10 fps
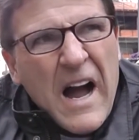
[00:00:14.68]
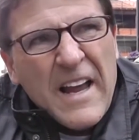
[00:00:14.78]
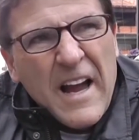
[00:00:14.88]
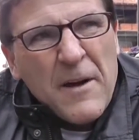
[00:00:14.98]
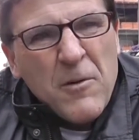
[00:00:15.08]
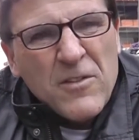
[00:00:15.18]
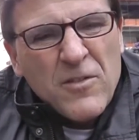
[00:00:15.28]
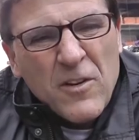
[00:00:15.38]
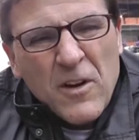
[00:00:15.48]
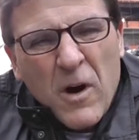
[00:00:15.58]

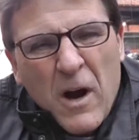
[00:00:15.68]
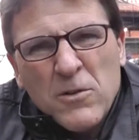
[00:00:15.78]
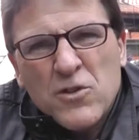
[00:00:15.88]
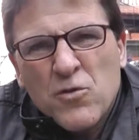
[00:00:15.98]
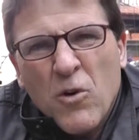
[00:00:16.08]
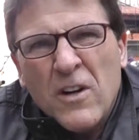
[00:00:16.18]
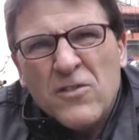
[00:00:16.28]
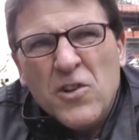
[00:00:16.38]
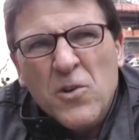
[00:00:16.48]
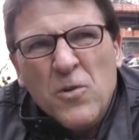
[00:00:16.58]
I was
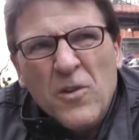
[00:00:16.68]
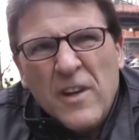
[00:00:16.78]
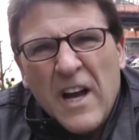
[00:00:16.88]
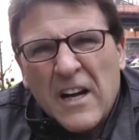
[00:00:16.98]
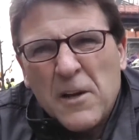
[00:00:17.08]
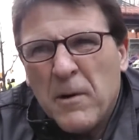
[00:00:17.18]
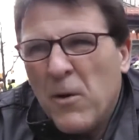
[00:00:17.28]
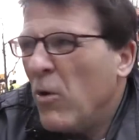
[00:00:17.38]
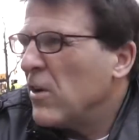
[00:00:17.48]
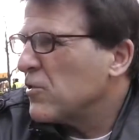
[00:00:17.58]
drawn to the
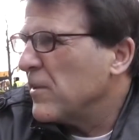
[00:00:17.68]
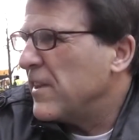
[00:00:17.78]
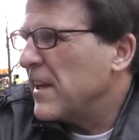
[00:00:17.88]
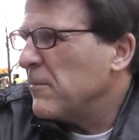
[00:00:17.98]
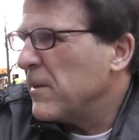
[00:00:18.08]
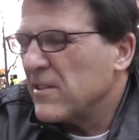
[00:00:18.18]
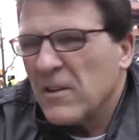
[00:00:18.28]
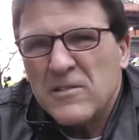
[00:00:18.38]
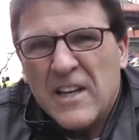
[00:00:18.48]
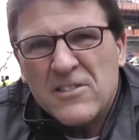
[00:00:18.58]
Occupy Wall Street thing
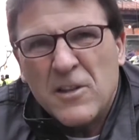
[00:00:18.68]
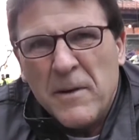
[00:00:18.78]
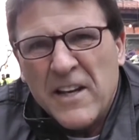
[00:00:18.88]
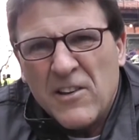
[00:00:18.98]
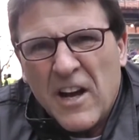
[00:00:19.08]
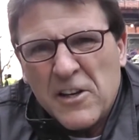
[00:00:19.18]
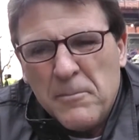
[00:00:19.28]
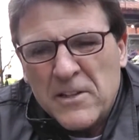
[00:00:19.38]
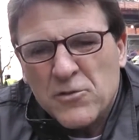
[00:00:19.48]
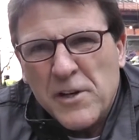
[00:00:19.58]
because I was asked to make a
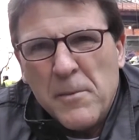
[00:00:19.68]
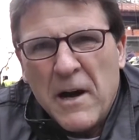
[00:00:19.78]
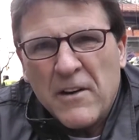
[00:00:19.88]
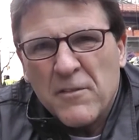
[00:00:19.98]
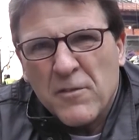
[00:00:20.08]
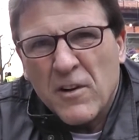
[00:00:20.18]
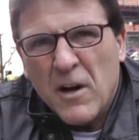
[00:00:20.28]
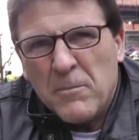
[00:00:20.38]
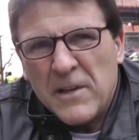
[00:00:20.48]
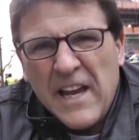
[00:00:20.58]
documentary about it for
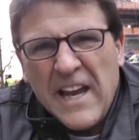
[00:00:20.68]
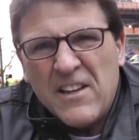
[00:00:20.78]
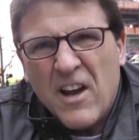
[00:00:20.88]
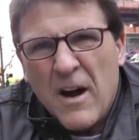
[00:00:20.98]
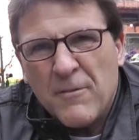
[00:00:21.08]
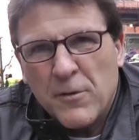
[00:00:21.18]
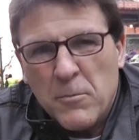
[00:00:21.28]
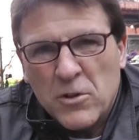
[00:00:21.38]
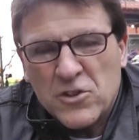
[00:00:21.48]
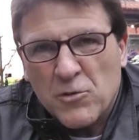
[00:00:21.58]
a company, 8Com,
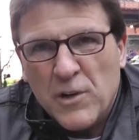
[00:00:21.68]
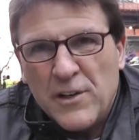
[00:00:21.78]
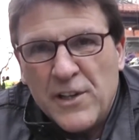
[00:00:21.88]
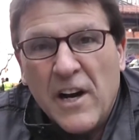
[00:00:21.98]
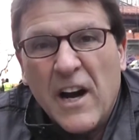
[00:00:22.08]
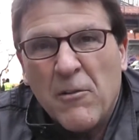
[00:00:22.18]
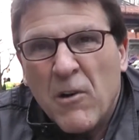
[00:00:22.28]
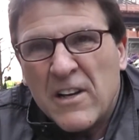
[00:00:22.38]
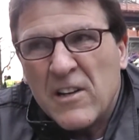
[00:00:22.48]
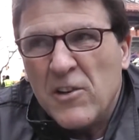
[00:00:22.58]
from Australia.
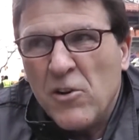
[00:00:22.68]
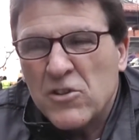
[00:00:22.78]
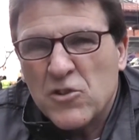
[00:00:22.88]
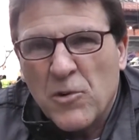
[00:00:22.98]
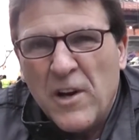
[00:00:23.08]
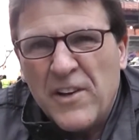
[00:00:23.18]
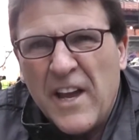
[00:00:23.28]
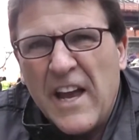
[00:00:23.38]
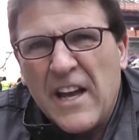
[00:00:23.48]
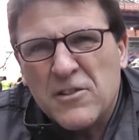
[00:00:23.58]
Ironically,
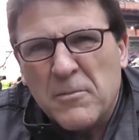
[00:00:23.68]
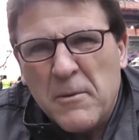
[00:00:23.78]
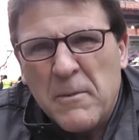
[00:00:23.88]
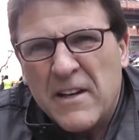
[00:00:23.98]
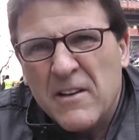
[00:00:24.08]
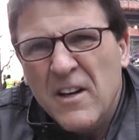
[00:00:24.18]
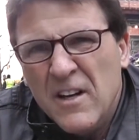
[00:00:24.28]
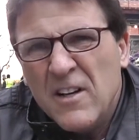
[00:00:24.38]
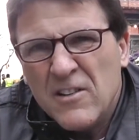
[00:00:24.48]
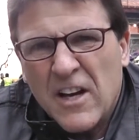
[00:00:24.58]
Australia asked me to make a
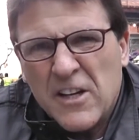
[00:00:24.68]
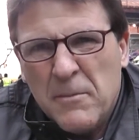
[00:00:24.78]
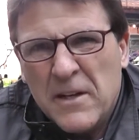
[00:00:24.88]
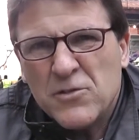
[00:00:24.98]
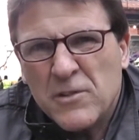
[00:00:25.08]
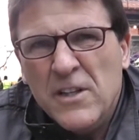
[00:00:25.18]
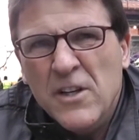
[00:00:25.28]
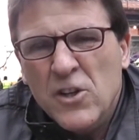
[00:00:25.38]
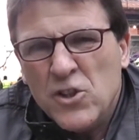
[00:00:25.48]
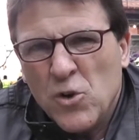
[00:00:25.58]
documentary.
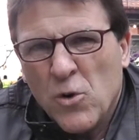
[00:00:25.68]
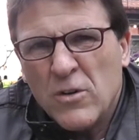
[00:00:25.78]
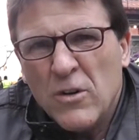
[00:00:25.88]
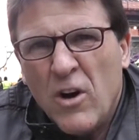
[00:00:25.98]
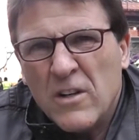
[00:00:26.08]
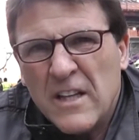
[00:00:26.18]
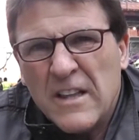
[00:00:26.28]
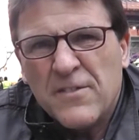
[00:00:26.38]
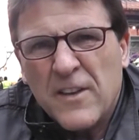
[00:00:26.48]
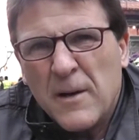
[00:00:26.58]
Short or long, they
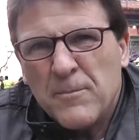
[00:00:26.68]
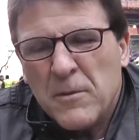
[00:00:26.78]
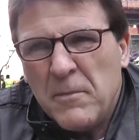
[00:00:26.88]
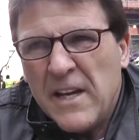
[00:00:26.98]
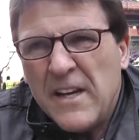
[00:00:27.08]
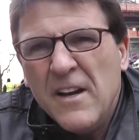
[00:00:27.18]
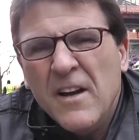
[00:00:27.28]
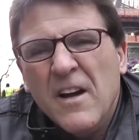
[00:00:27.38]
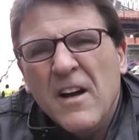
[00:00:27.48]
left that up to me.